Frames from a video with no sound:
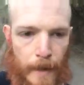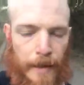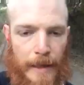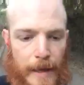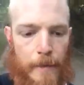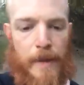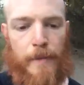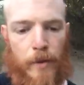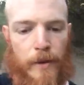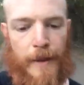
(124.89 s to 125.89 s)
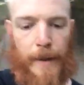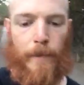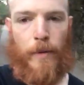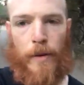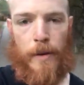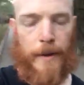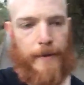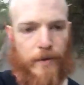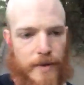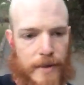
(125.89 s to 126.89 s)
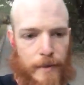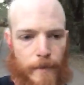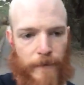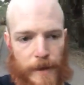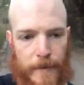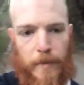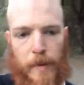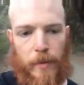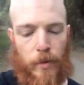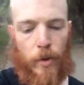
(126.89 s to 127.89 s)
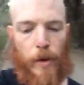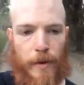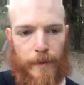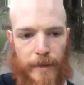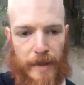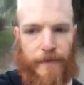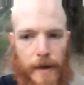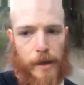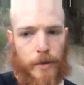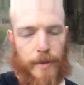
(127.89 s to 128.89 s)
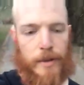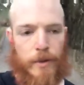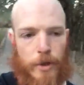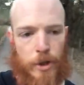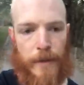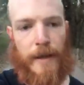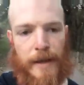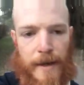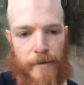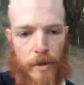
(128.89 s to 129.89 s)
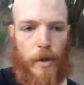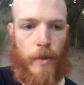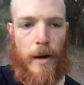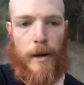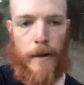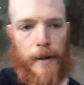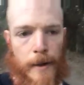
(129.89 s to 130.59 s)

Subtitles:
a lot of people claim, and there's famous people who quoted, when they follow their intuition, they can never go wrong.